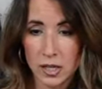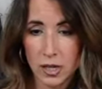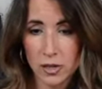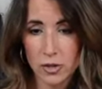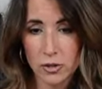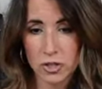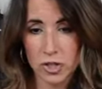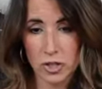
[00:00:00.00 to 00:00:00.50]

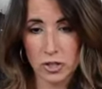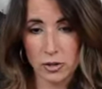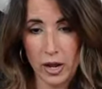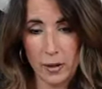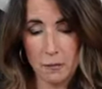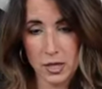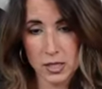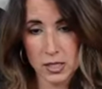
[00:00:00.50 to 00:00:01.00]
Oh shoot,
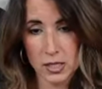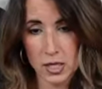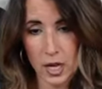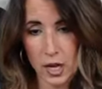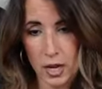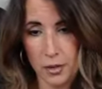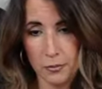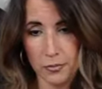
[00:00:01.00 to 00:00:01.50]
I missed,
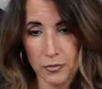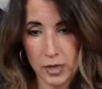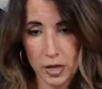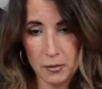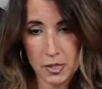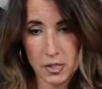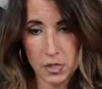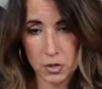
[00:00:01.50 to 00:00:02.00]
um, I
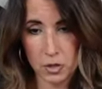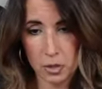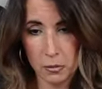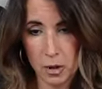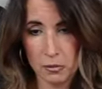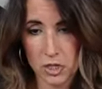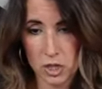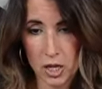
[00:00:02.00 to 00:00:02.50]
missed the note
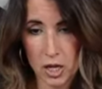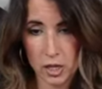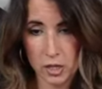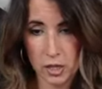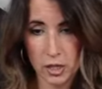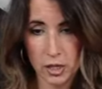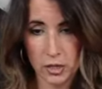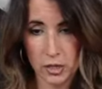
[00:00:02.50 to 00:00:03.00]
about
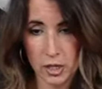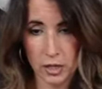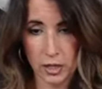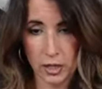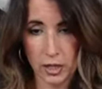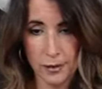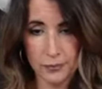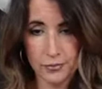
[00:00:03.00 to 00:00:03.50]
Michelle
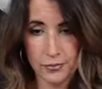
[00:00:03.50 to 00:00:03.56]
untucking it.